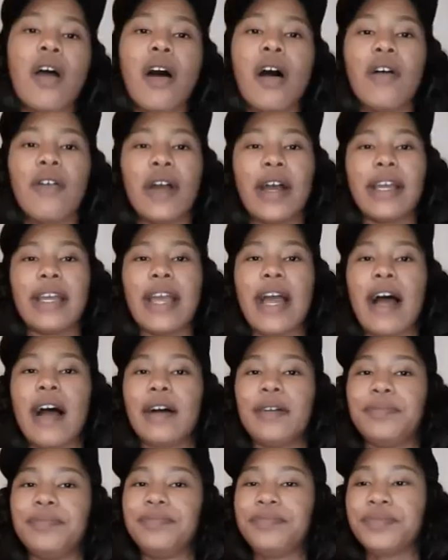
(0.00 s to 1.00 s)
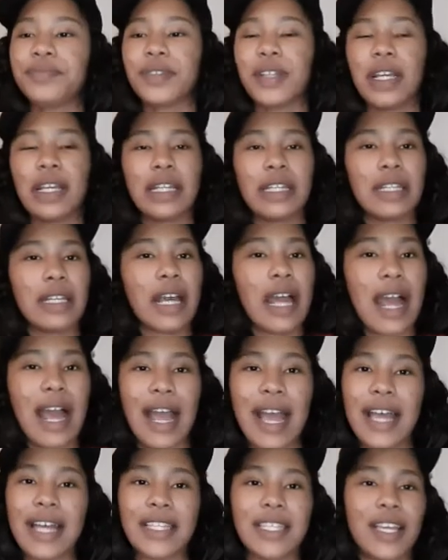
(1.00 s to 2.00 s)
Okay, y'all.
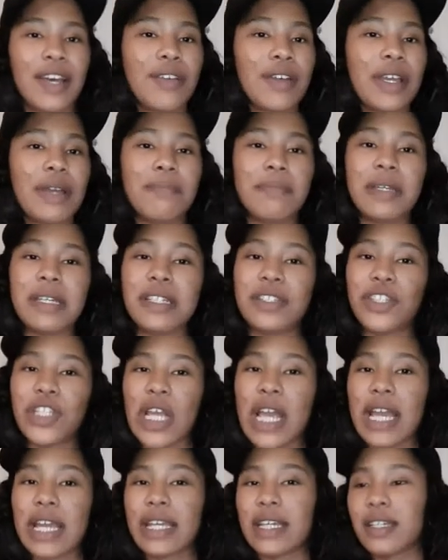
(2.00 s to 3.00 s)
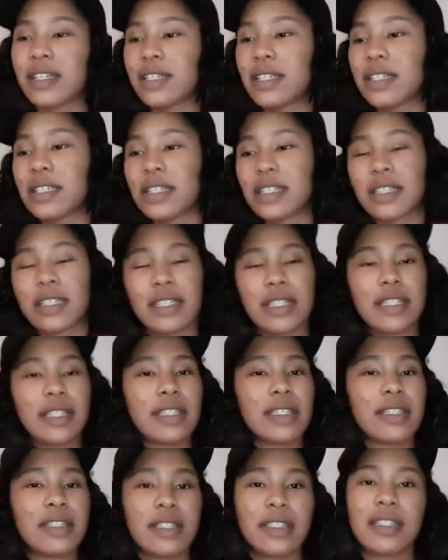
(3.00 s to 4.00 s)
I had to go get me a jacket
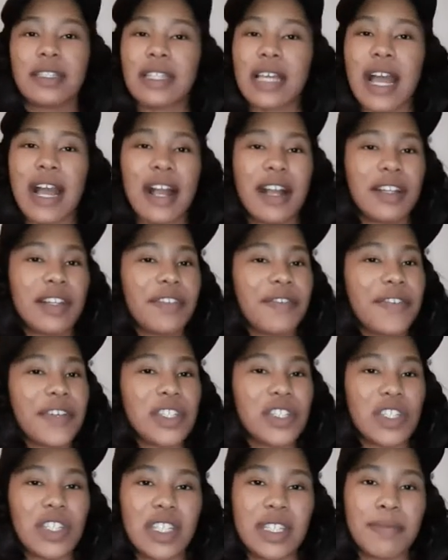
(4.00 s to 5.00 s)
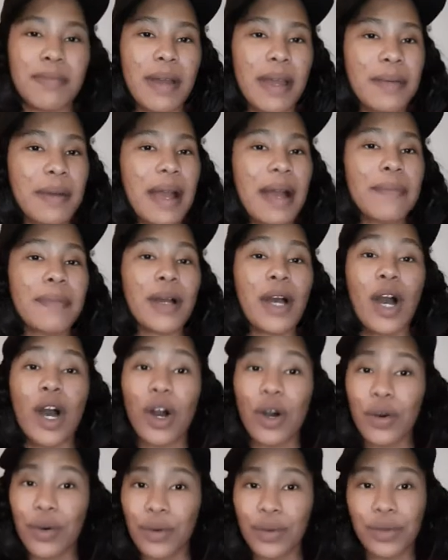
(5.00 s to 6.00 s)
because this iron deficiency, baby, I'm
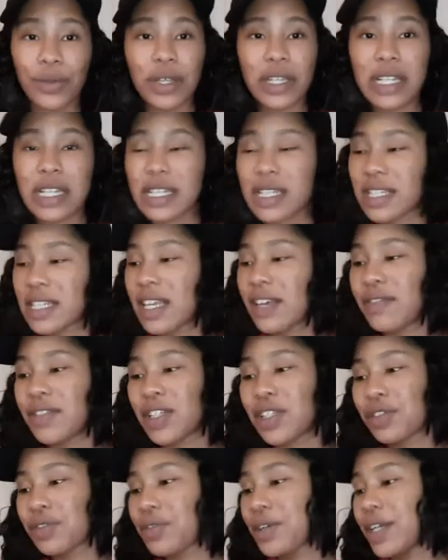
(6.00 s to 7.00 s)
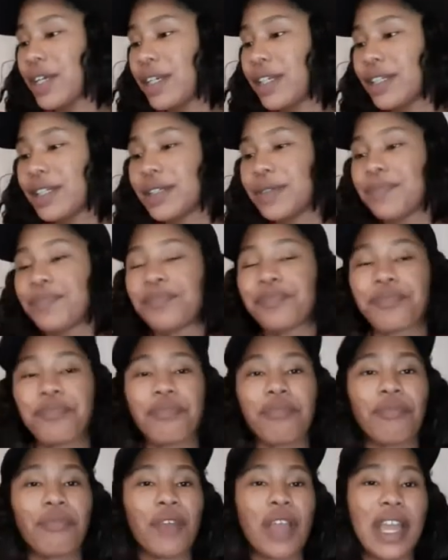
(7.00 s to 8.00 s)
cold. And it's seventy-three in here.
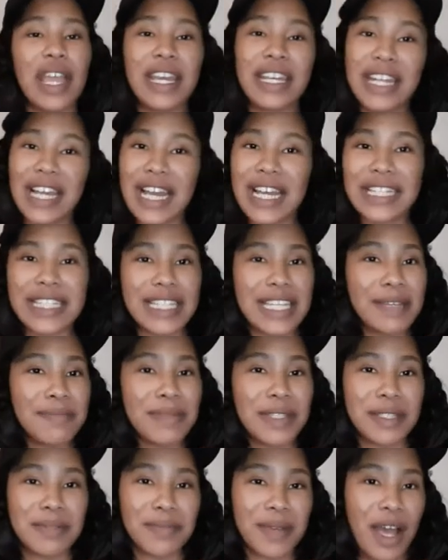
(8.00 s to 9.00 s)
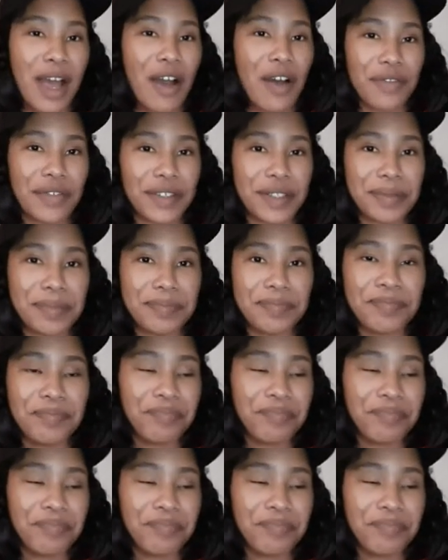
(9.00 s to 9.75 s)
And I had to get me some coffee.